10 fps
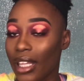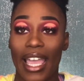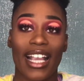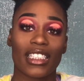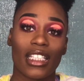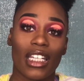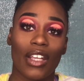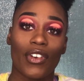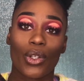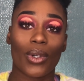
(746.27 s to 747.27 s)
They actually didn't
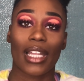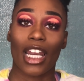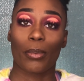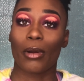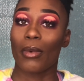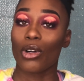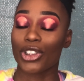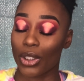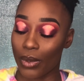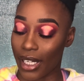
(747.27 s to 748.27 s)
even do a lot of
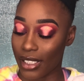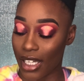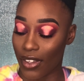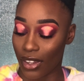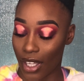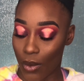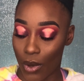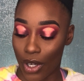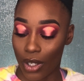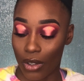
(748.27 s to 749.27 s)
promotion when they said that they
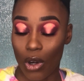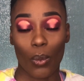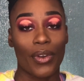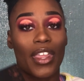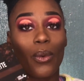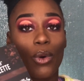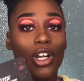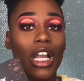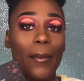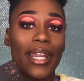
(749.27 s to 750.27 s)
were, or when they
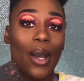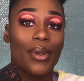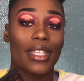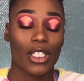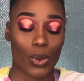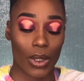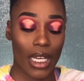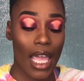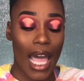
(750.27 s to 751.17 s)
were coming out with this one.